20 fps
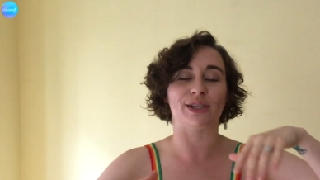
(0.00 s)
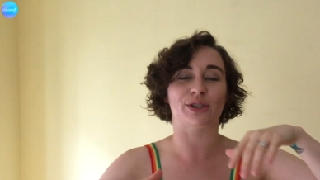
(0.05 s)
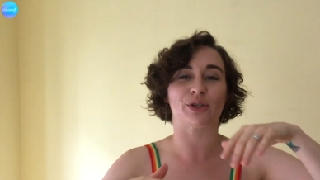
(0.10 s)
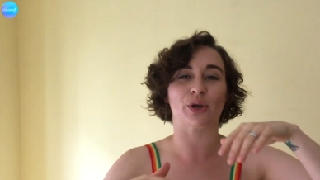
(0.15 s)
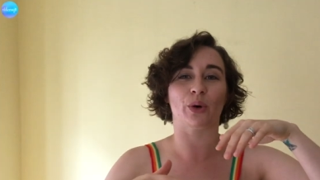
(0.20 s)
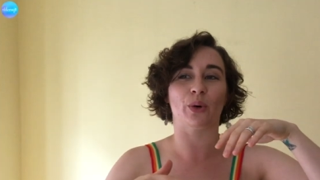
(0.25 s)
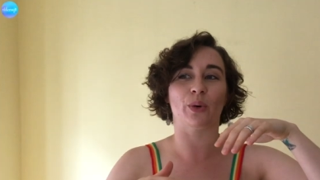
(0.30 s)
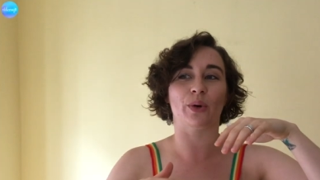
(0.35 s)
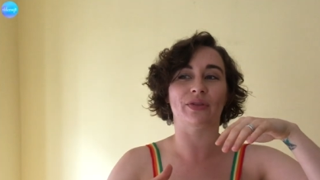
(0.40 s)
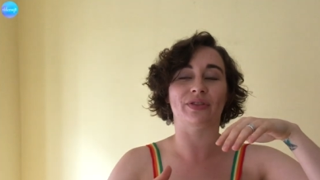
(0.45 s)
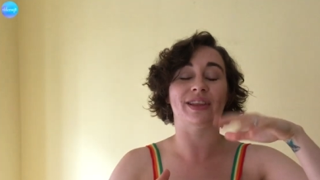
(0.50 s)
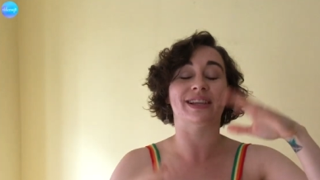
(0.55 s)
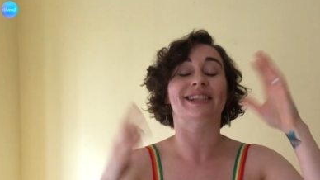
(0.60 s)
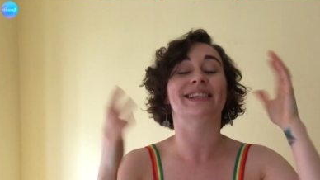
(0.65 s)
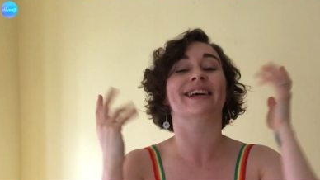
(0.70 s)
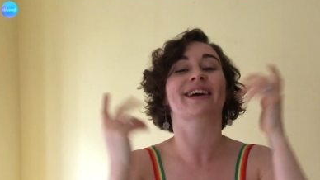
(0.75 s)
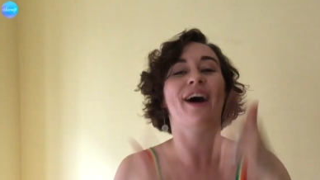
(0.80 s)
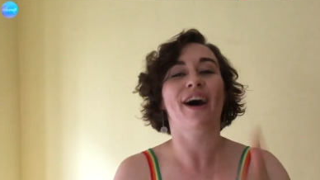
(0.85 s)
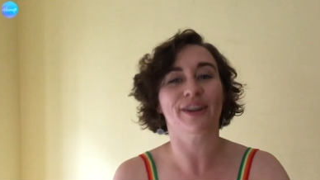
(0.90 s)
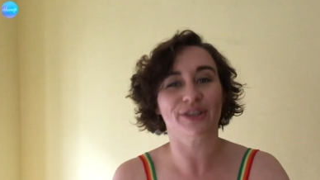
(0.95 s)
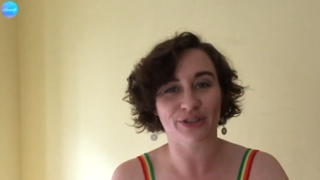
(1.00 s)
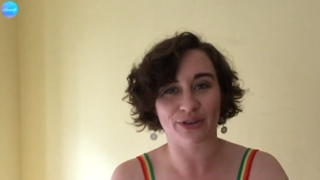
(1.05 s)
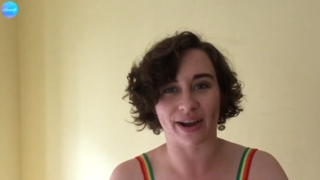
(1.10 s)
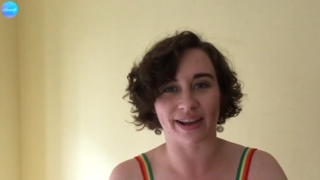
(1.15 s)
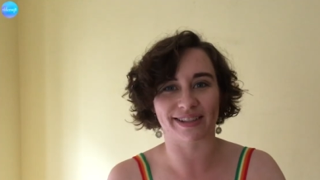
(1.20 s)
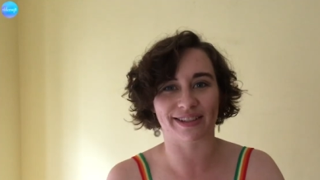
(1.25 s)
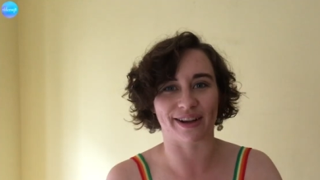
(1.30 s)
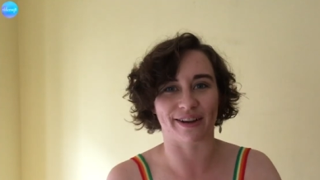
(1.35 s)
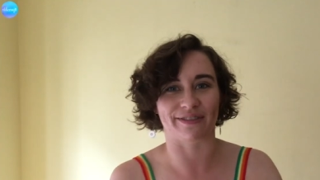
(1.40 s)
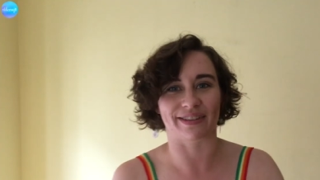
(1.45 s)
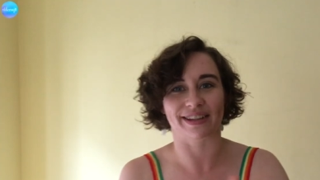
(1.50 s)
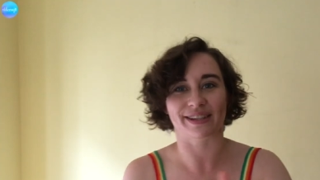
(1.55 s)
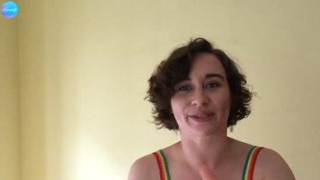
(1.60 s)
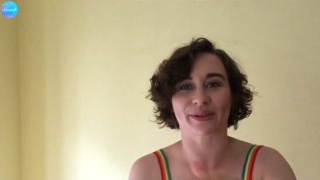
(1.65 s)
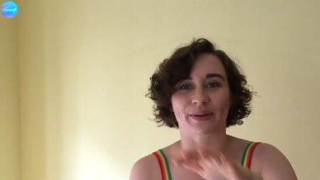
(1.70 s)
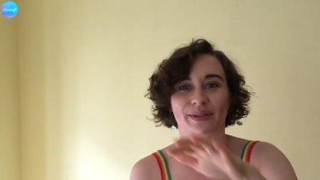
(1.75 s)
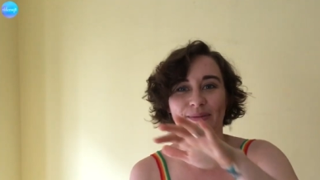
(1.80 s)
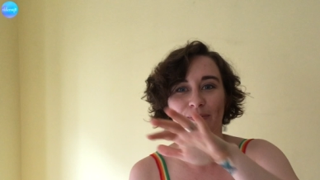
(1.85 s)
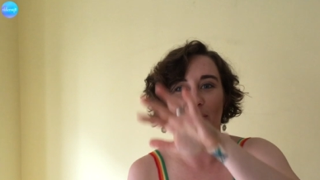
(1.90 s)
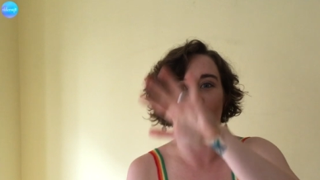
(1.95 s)
So there's the contrast of it.
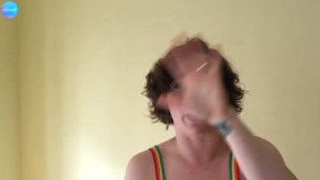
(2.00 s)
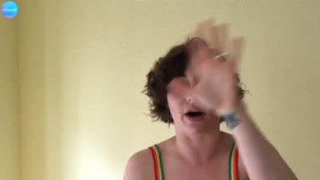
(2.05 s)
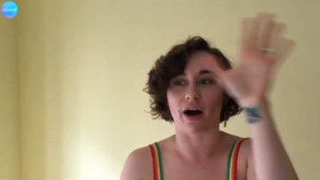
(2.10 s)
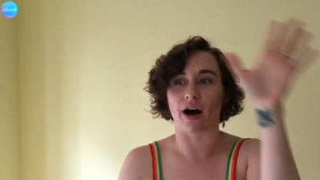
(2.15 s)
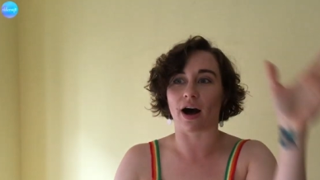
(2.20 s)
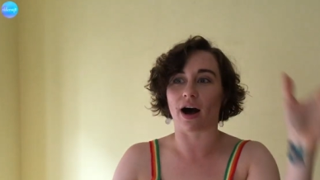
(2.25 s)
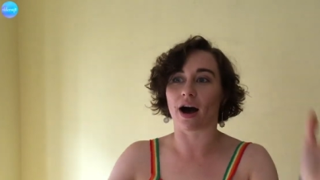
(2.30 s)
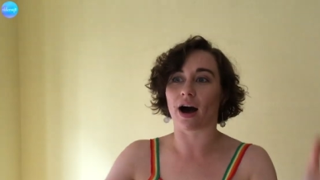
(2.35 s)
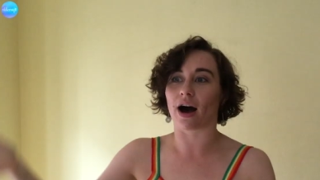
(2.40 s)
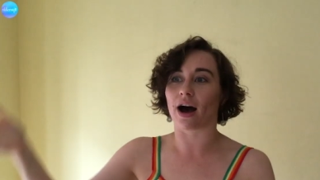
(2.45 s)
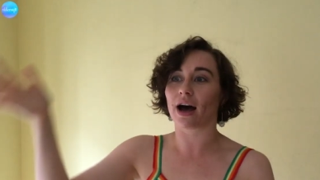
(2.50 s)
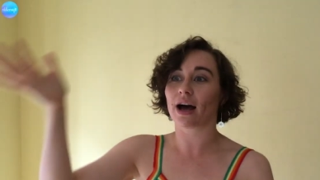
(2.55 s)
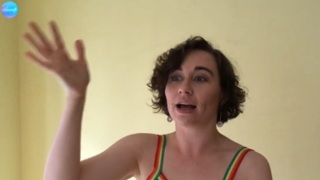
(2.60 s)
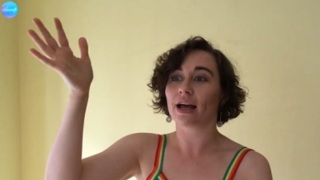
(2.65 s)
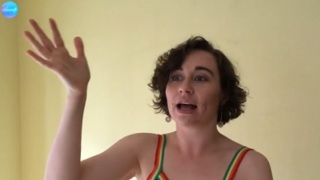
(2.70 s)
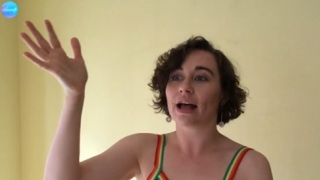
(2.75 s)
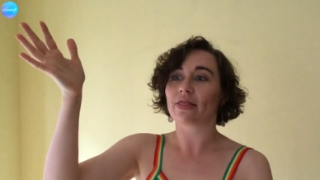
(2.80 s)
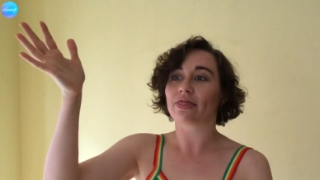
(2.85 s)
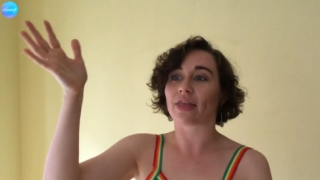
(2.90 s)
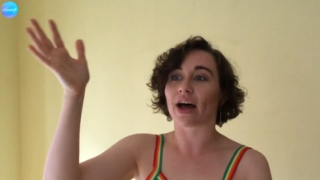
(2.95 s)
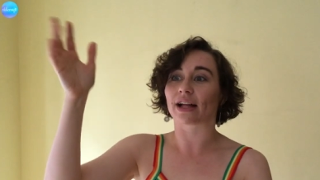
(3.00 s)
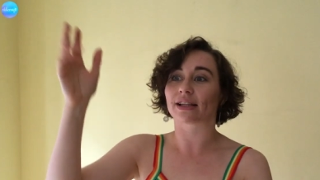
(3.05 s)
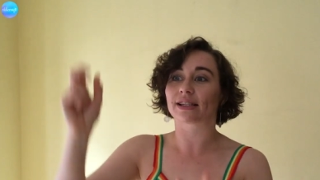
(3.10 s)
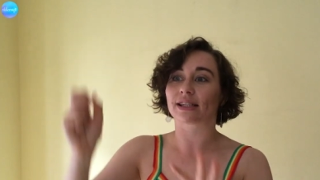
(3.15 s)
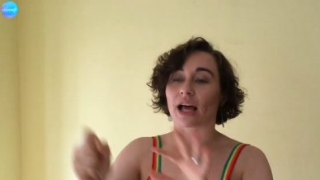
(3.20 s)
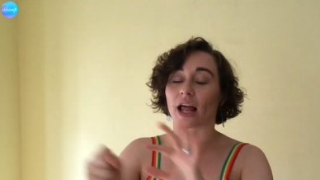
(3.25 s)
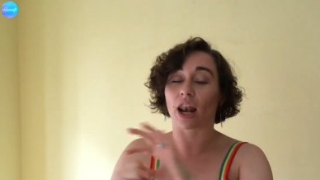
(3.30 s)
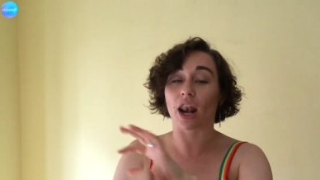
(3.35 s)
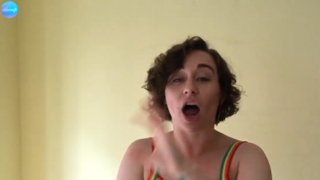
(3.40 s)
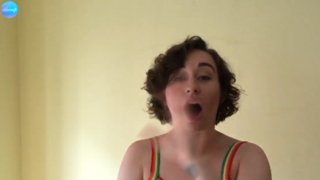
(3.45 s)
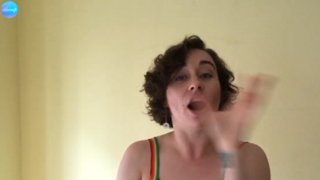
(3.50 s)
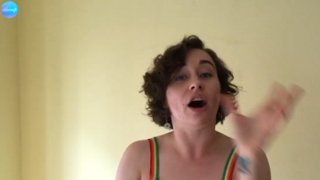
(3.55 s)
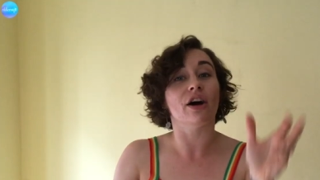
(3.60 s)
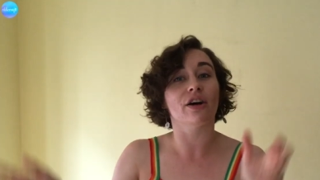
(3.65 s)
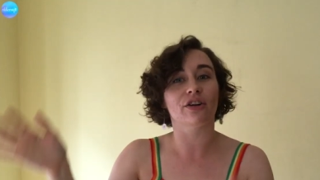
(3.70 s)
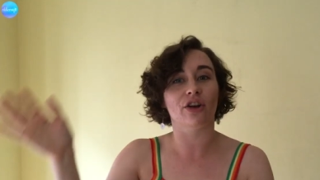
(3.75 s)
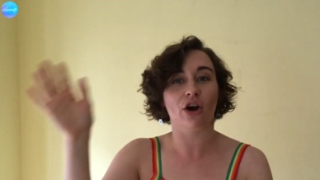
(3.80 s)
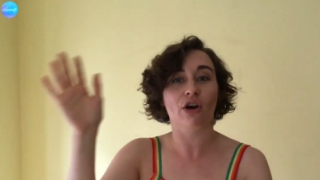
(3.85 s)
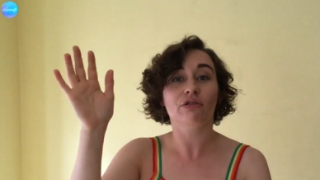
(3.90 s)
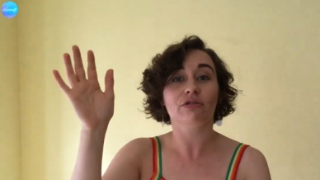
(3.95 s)
So it's ba, that's a
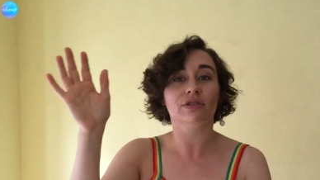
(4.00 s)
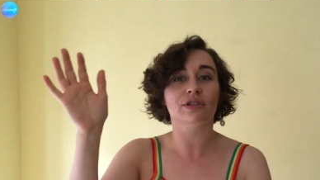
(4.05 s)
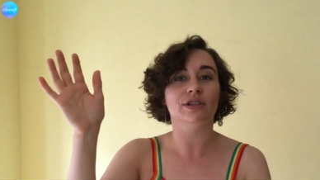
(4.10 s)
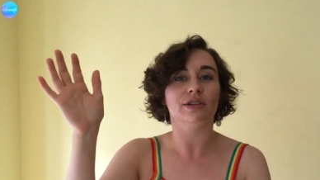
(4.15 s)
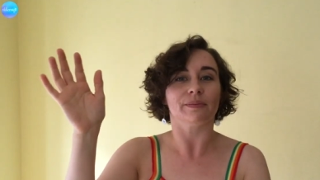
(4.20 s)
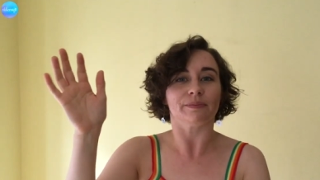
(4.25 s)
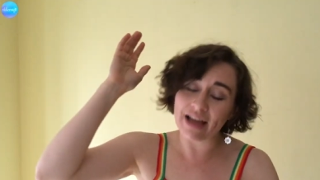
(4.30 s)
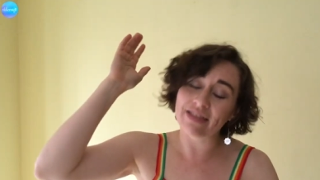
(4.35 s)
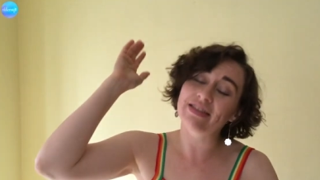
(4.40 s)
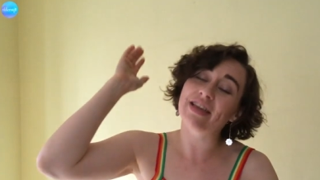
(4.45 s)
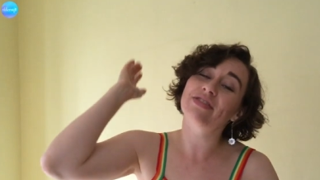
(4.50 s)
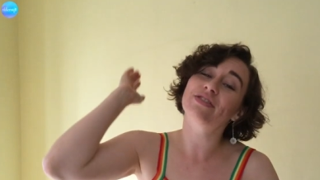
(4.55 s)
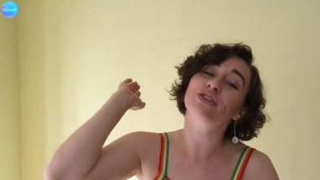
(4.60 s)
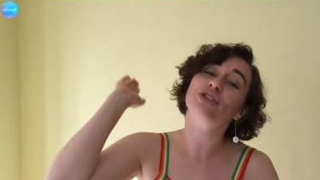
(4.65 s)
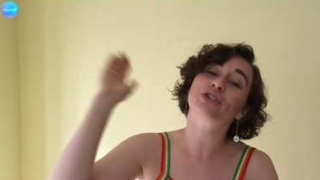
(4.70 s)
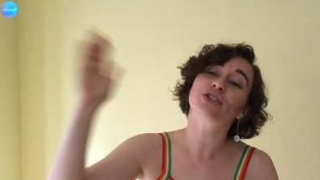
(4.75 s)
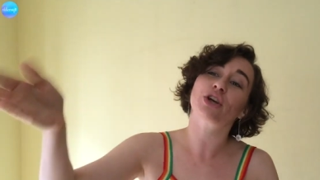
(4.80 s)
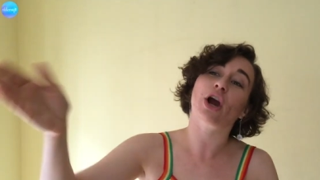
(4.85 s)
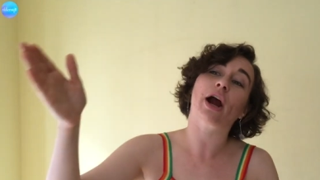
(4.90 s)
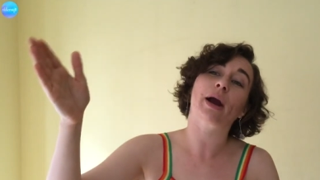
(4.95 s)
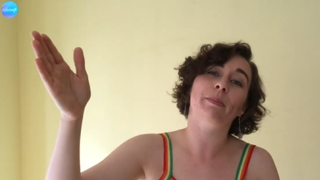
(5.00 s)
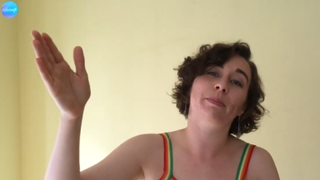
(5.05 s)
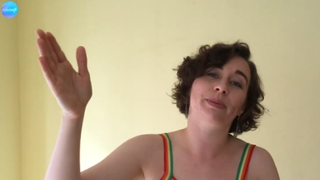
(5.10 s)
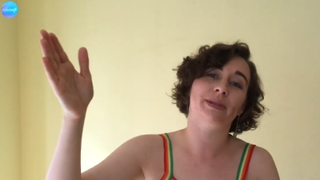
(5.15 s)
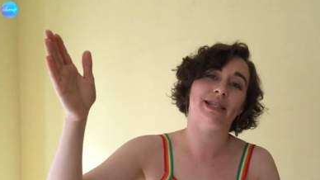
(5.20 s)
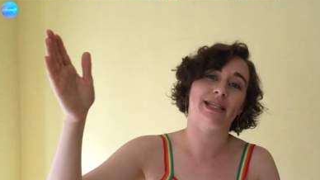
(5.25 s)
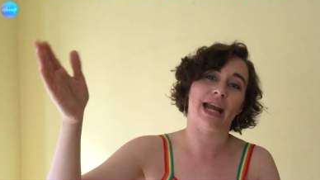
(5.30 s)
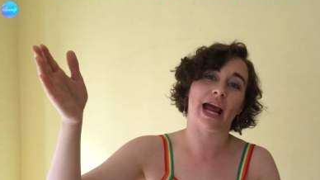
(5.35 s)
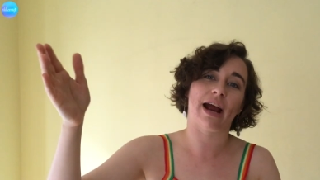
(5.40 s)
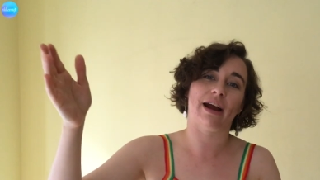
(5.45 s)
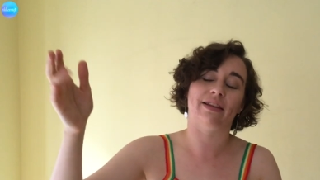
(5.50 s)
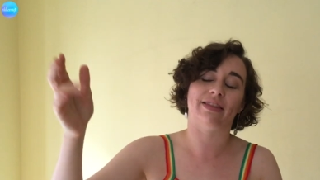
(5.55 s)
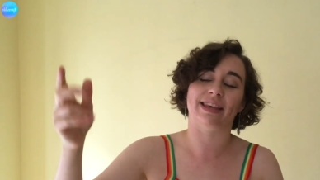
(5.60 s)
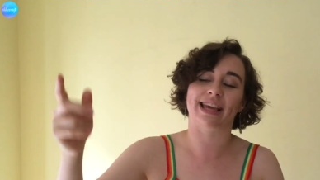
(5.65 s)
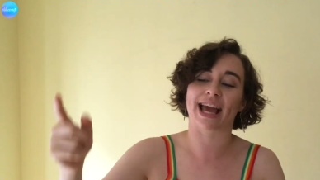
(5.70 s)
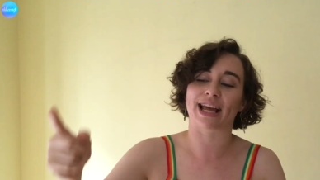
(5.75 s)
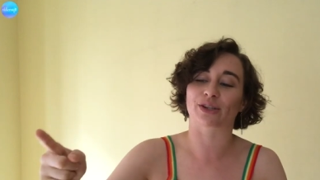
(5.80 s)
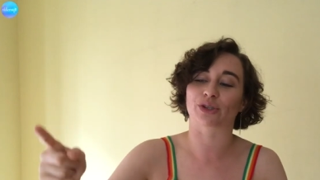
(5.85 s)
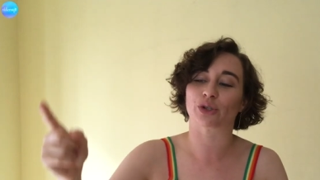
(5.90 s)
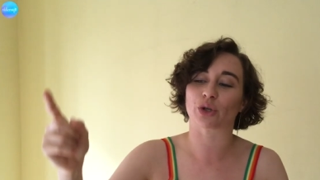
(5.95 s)
long note. And then the sharp snare at the end.